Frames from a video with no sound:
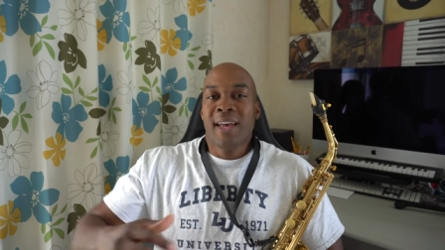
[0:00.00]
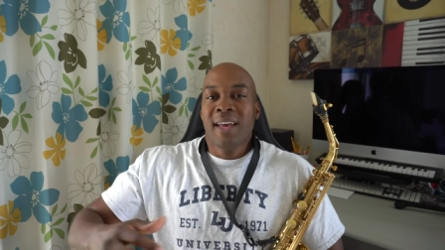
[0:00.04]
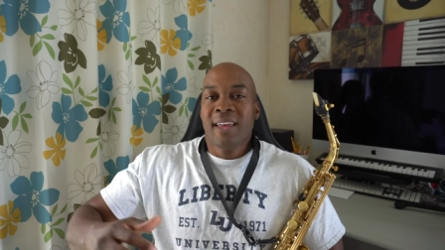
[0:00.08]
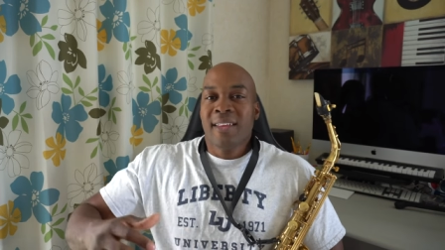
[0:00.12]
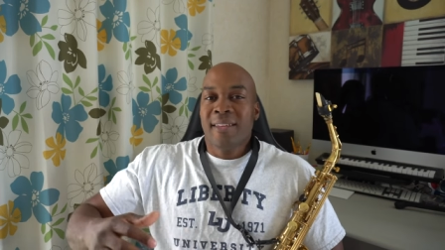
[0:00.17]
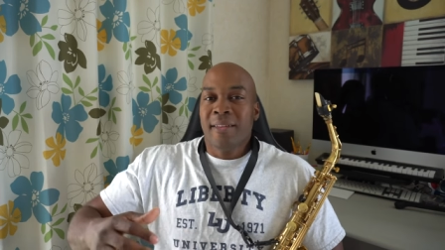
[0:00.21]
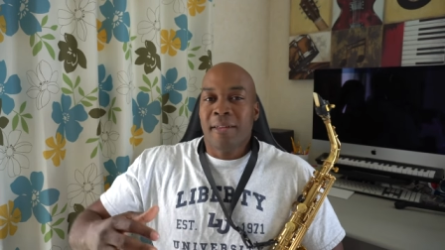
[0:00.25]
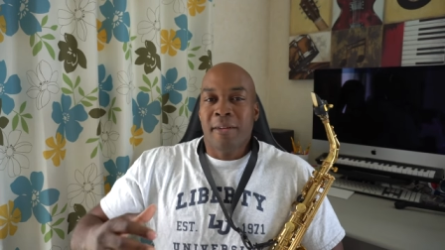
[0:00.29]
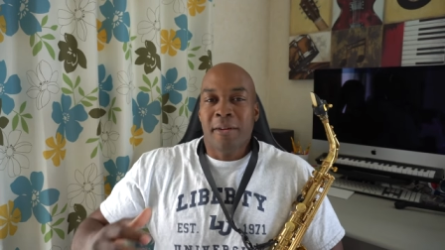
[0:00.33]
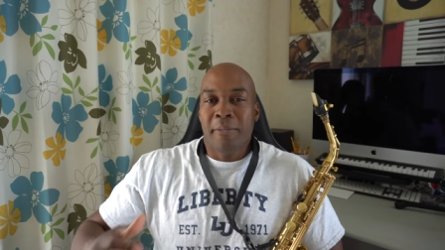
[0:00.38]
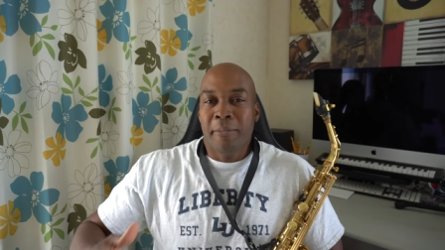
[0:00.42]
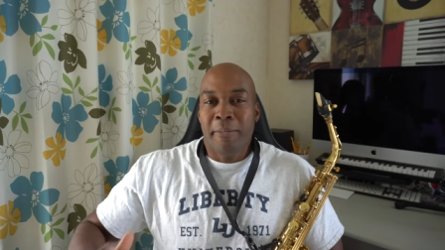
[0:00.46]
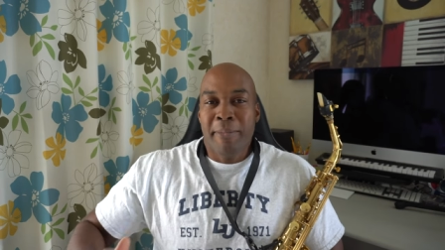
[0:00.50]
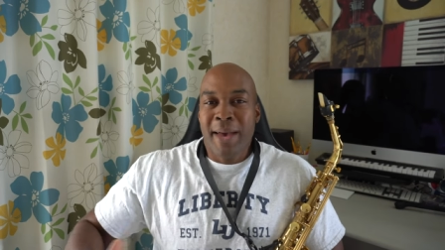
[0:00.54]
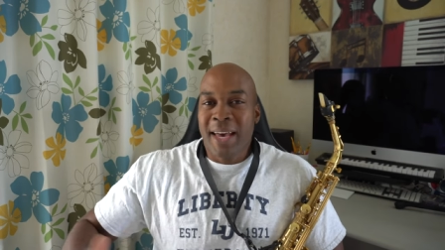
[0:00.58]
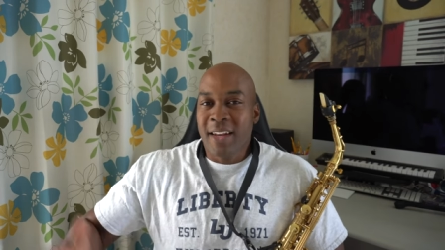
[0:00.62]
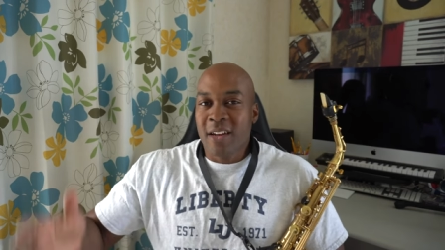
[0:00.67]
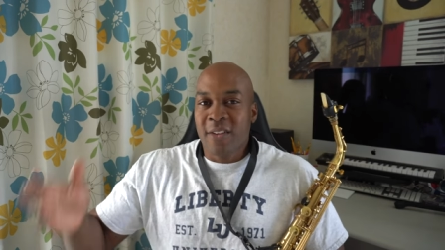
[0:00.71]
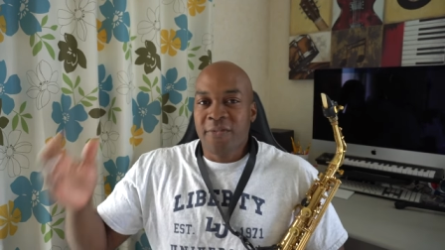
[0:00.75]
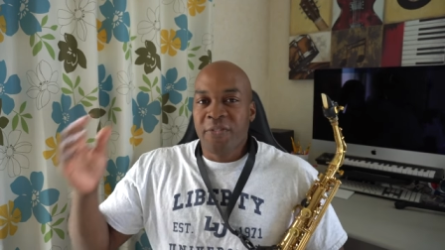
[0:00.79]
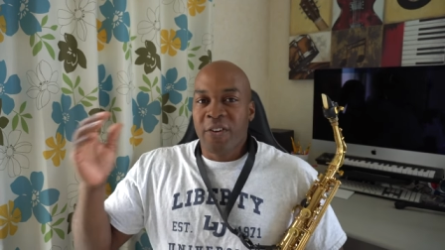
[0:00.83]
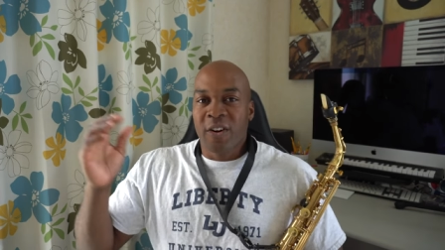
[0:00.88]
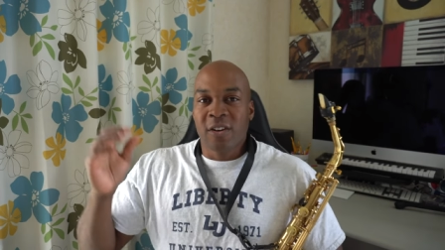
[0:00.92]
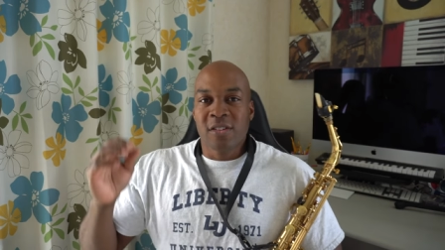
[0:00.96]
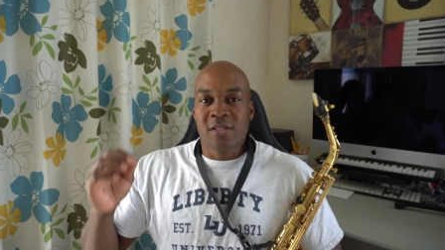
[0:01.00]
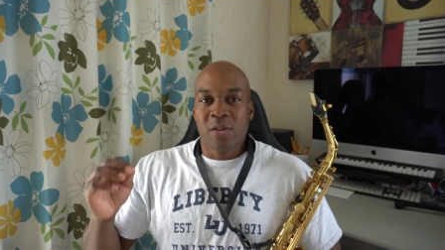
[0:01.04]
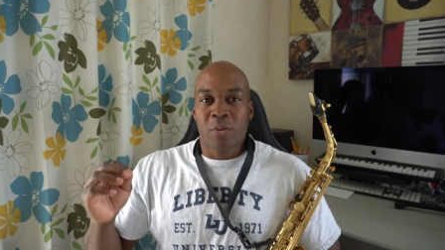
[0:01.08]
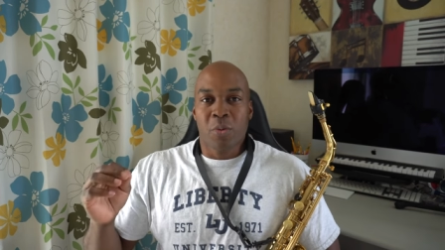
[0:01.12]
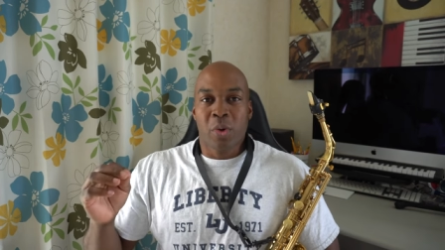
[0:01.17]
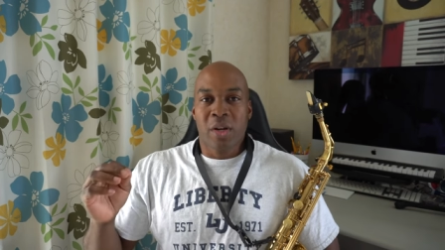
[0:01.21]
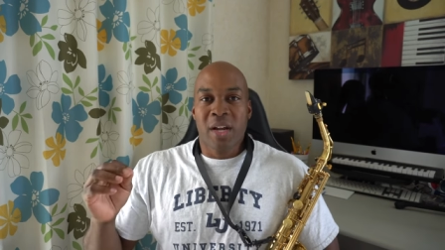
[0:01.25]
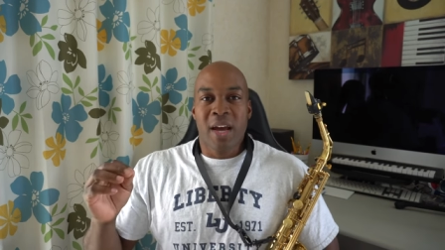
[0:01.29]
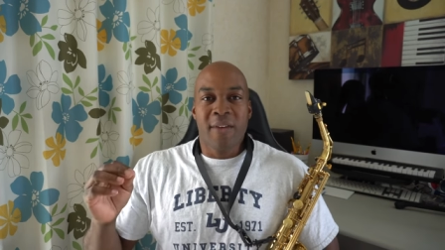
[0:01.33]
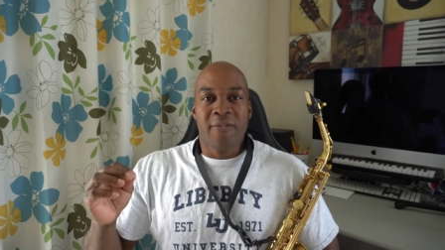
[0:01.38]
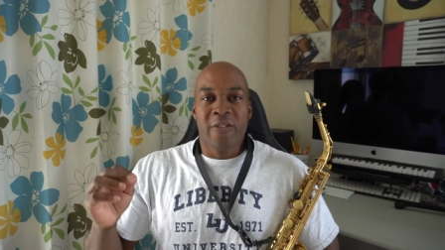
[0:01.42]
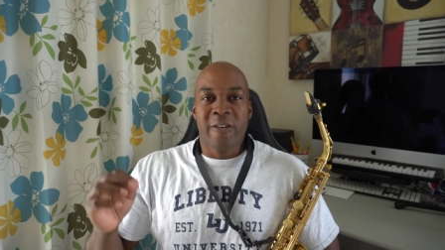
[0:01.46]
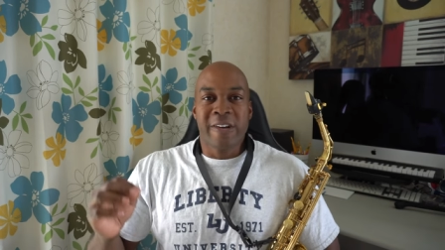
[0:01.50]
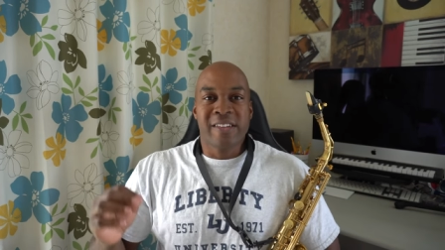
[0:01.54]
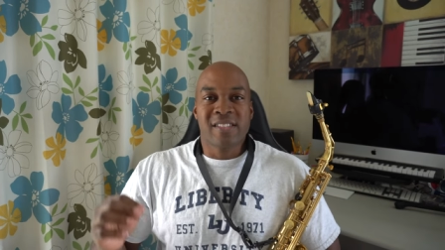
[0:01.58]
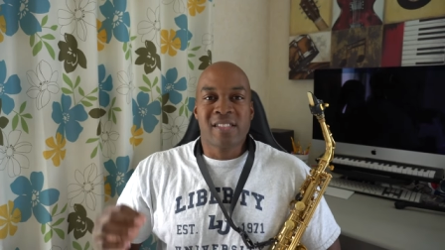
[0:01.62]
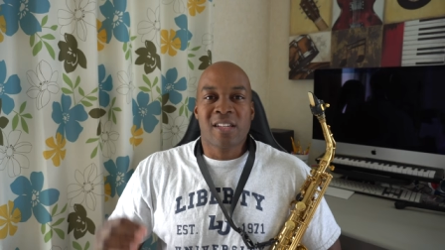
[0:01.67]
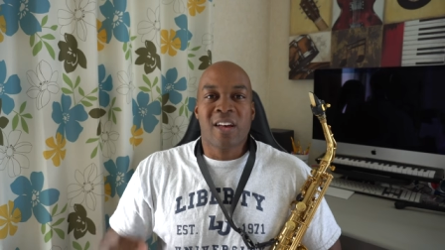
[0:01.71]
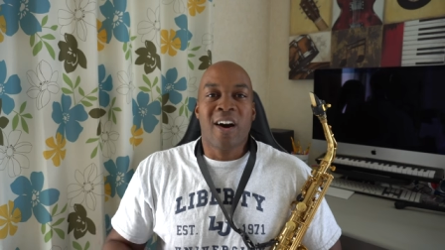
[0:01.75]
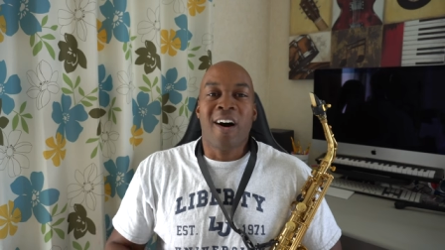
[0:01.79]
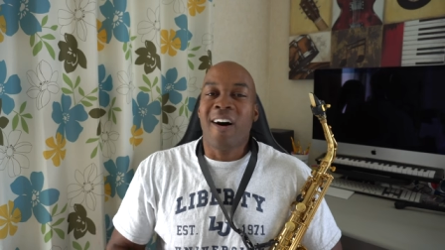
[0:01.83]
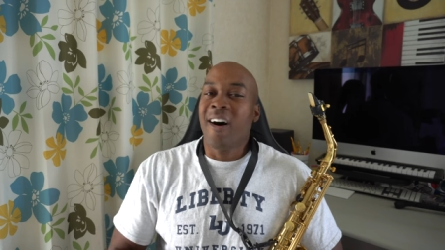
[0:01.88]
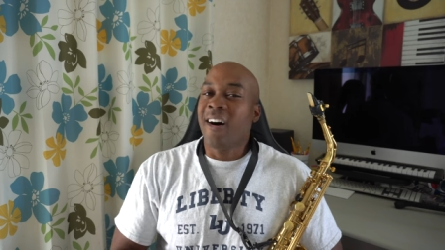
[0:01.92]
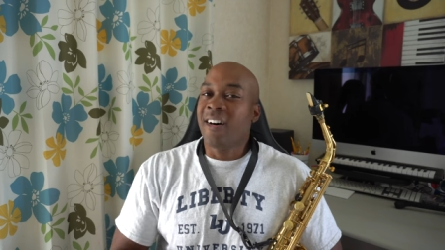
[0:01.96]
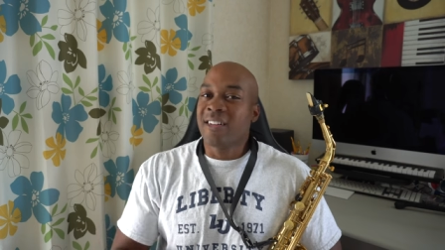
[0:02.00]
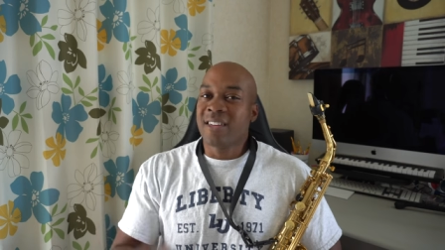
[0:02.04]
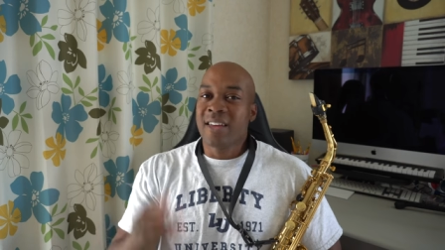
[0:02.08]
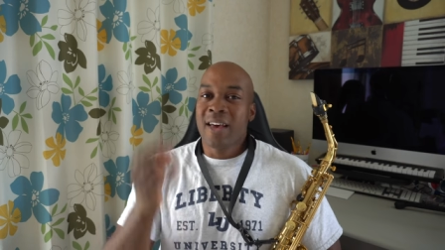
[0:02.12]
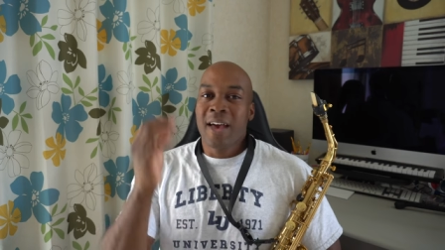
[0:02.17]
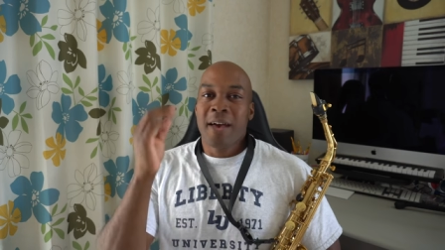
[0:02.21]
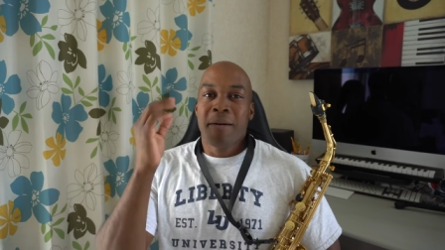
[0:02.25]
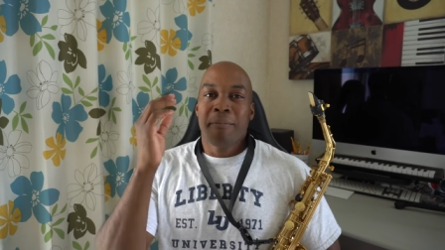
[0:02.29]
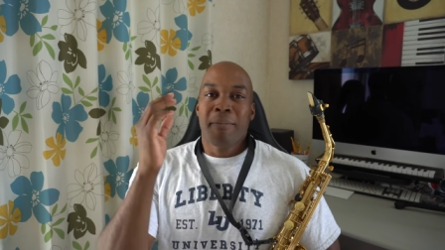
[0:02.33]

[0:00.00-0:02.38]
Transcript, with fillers: the metaverse or whatever it's called.